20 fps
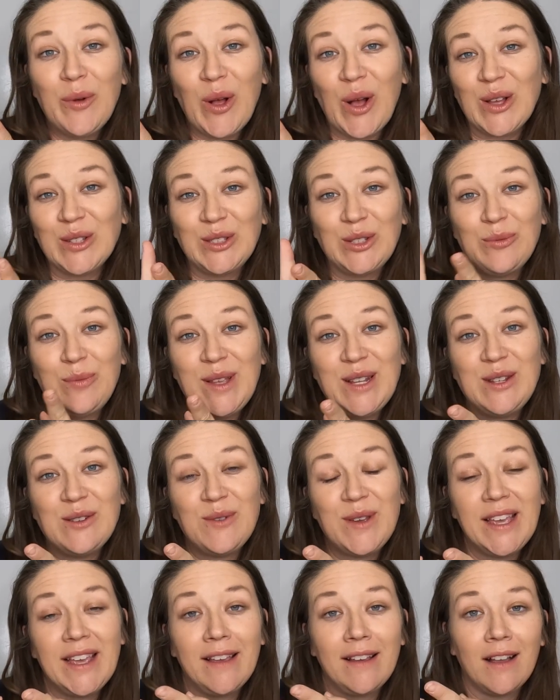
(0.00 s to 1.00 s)
will also be
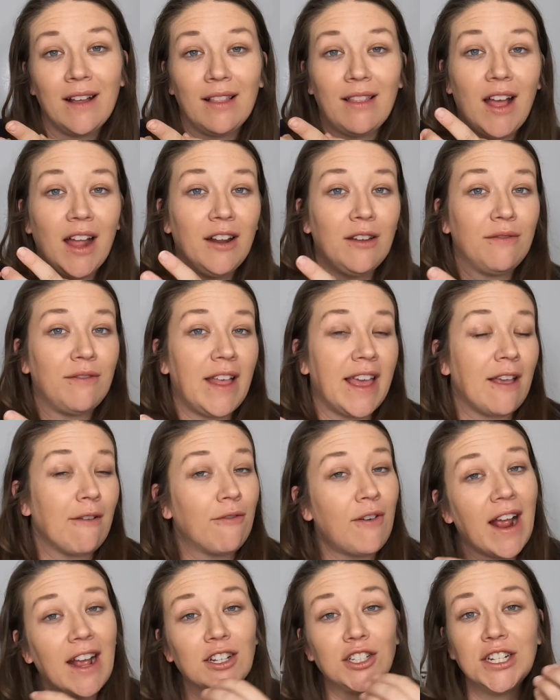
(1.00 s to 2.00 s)
doing a lot of like
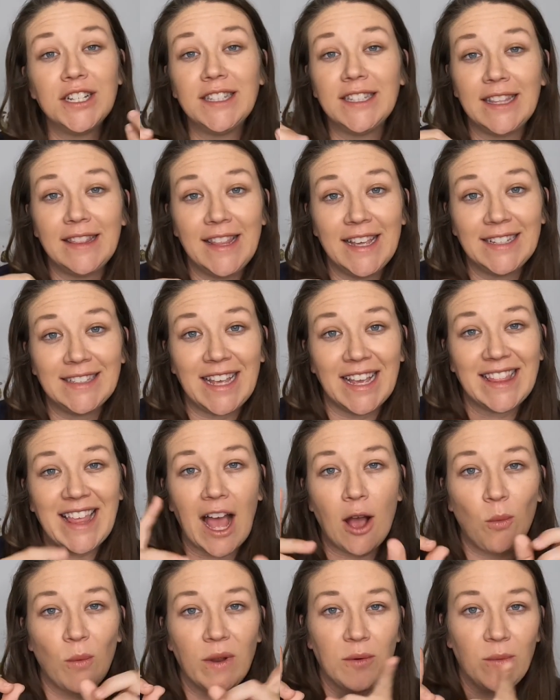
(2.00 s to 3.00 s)
fractions and things like
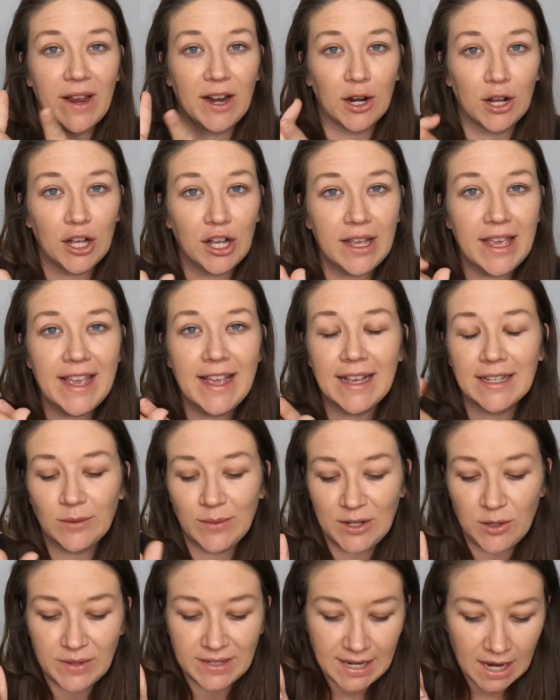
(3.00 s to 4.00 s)
that when we are cooking, because
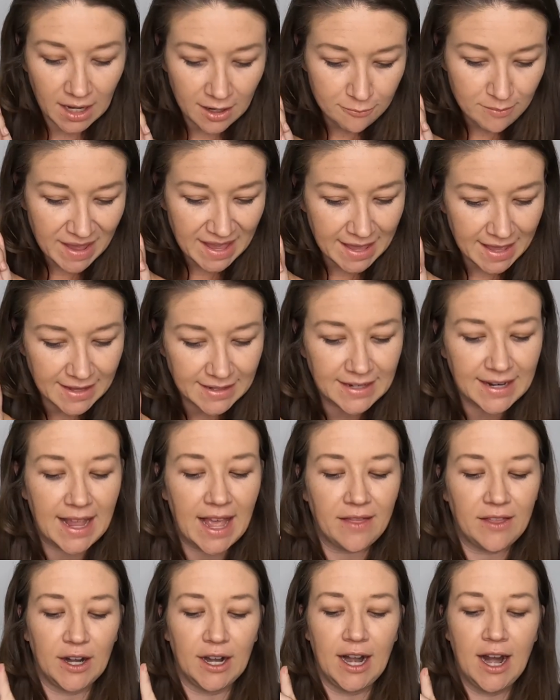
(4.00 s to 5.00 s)
we do a ton of baking
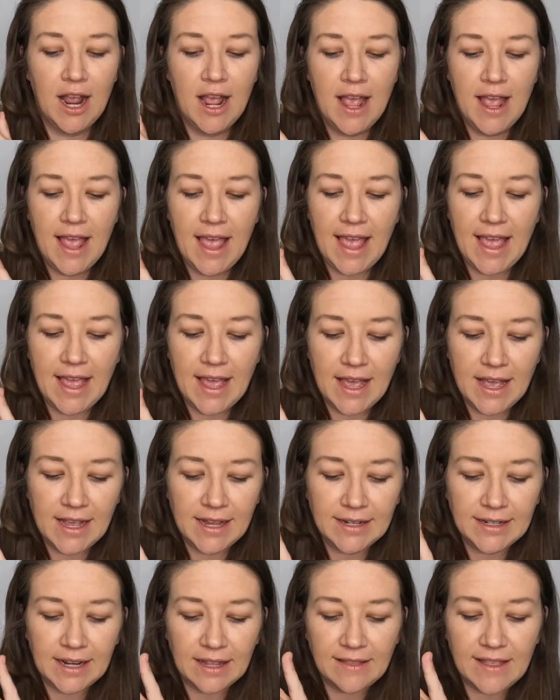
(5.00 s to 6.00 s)
together.
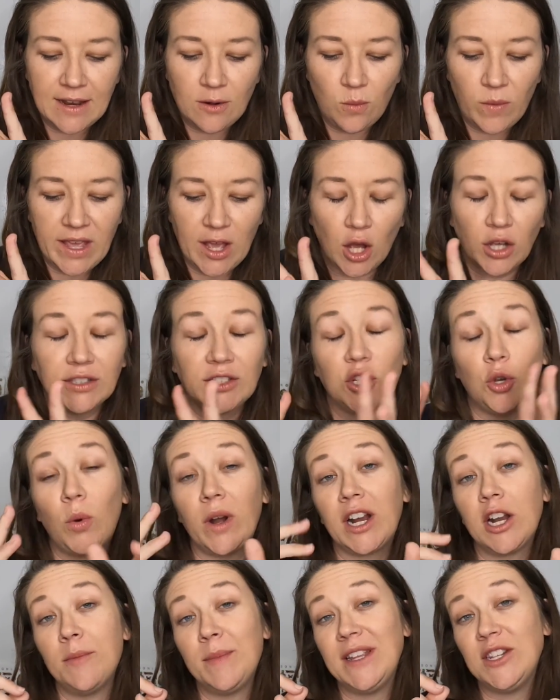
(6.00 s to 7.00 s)
And then we also
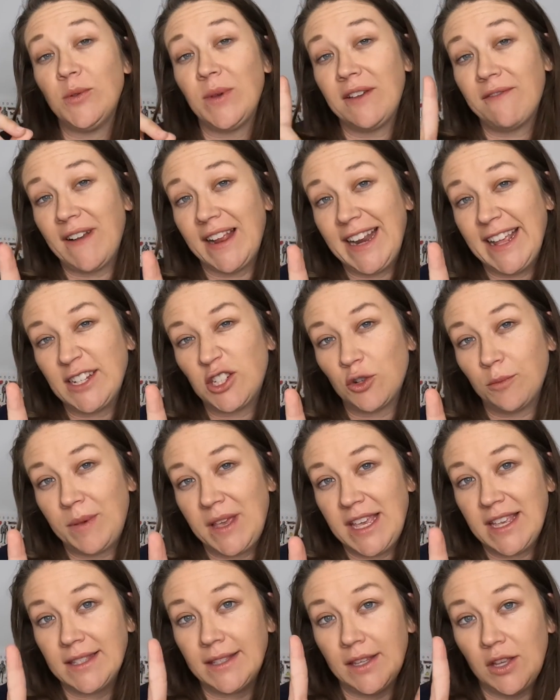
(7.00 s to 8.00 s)
are going to be doing Financial
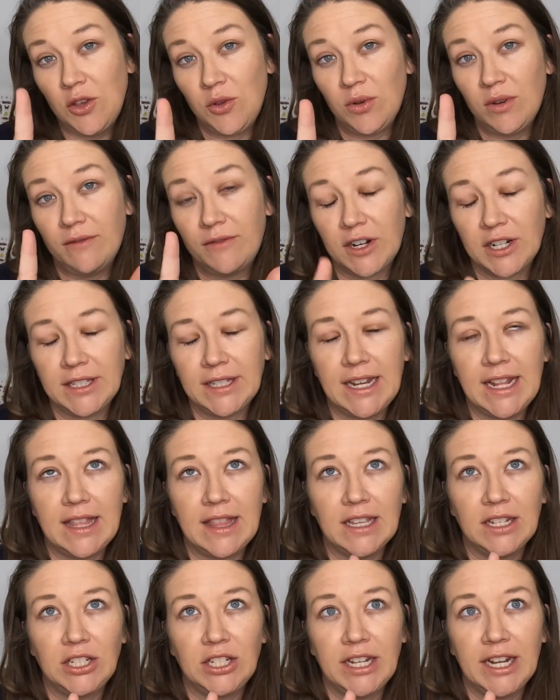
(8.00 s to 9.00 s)
Peace University
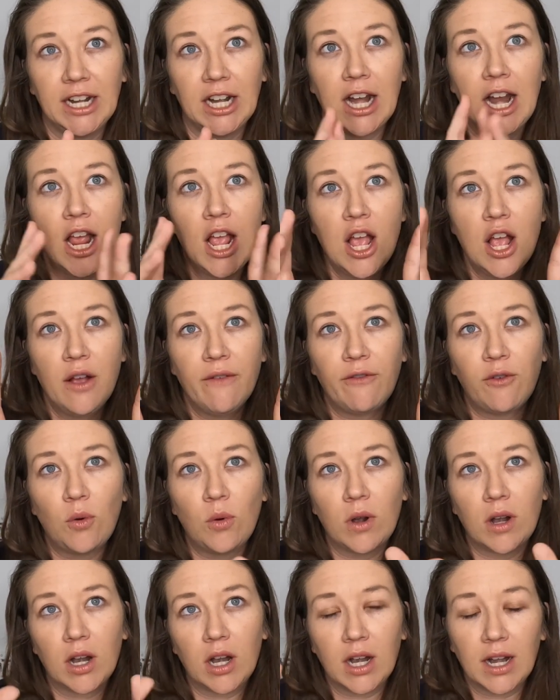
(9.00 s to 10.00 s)
this year
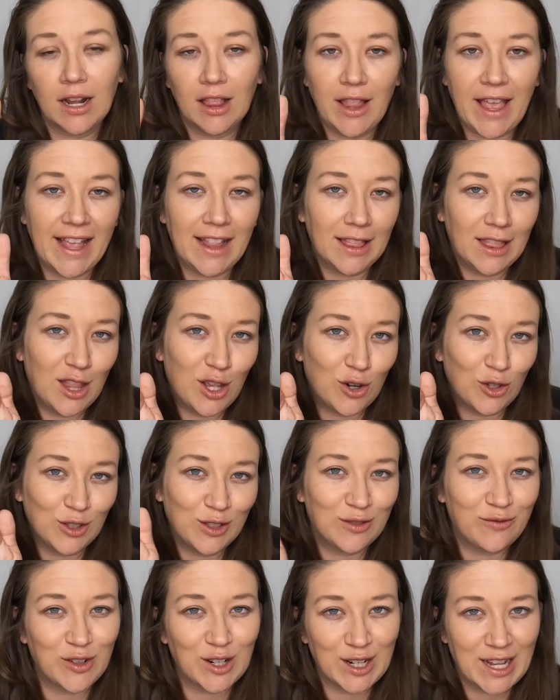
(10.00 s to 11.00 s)
for like
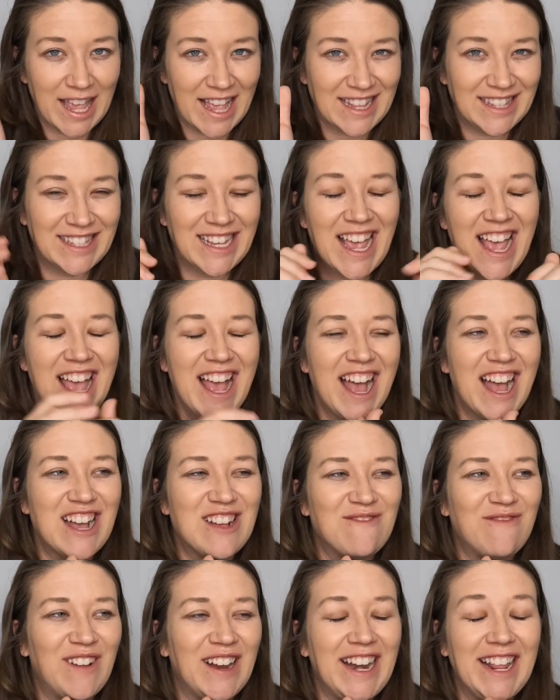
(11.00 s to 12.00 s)
littles, for kids,
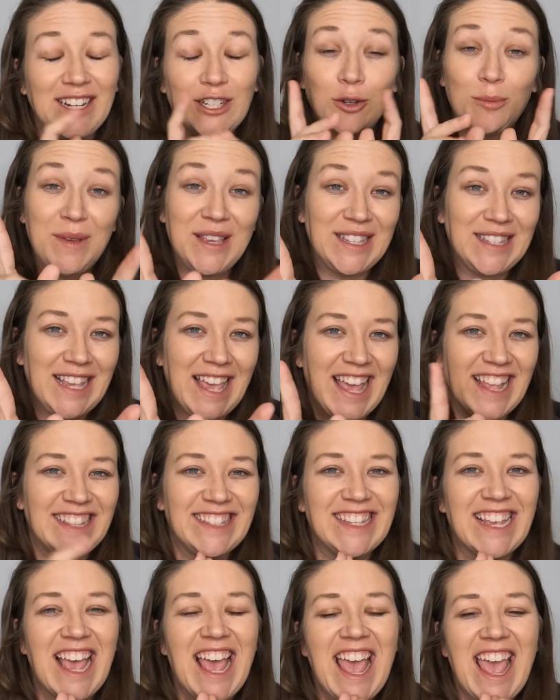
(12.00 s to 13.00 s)
Financial Peace
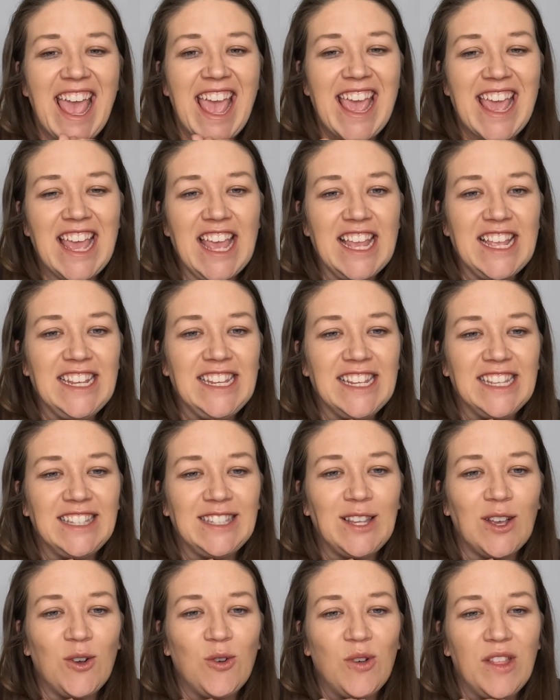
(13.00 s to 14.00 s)
Kids. And
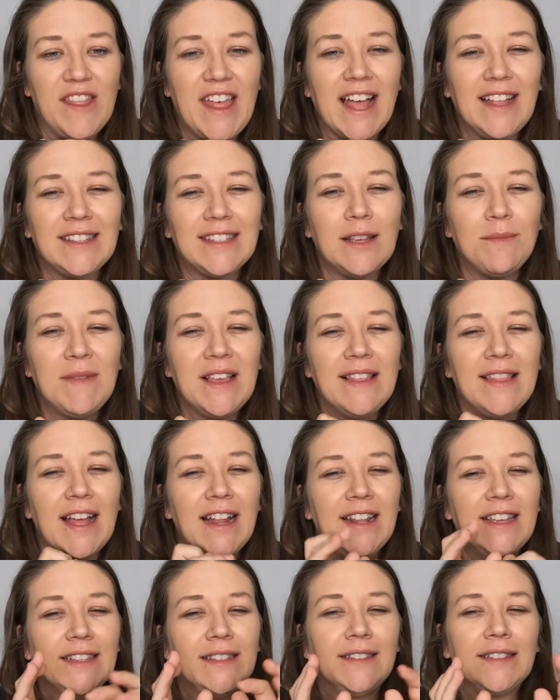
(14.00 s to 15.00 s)
so that's something
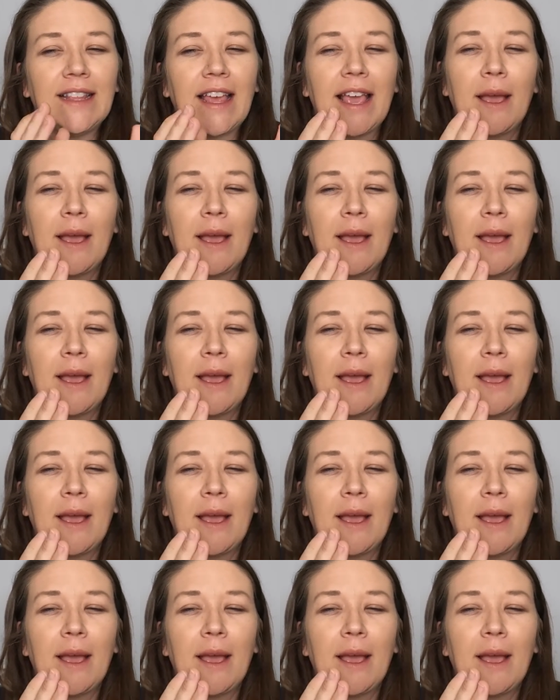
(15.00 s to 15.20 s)
that is